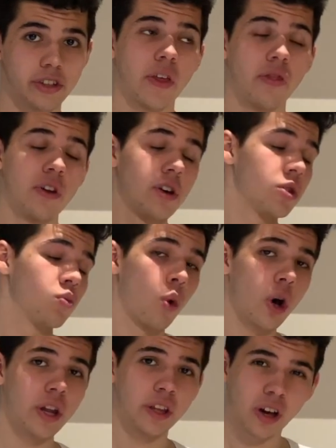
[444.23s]
Then there's
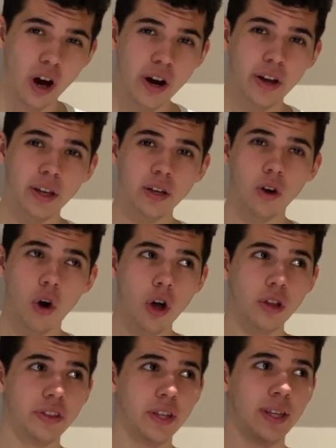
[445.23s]
one in Garching
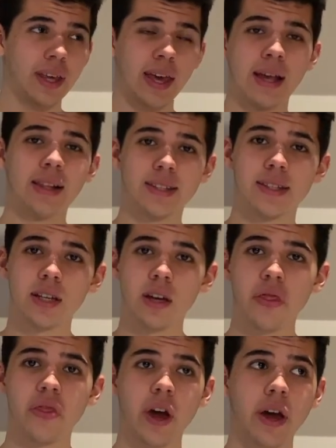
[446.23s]
called the
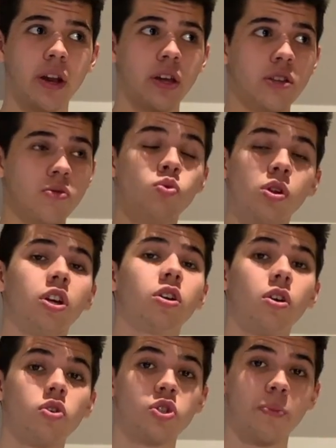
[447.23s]
GLC that is really
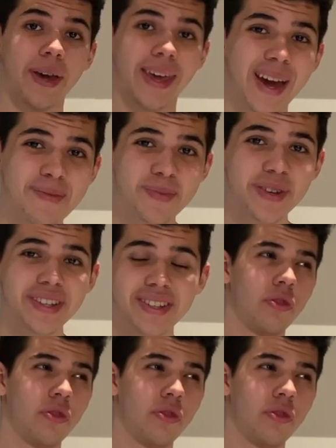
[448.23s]
close to my campus.